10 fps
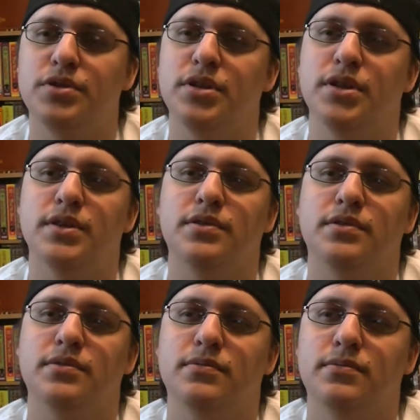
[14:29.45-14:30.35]
the
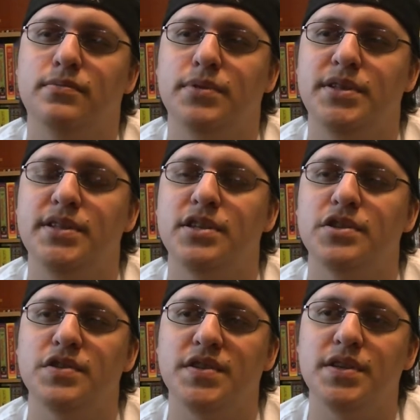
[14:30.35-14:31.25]
PC
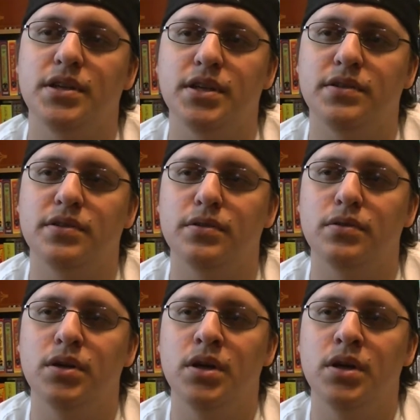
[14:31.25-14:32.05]
Engine CD too.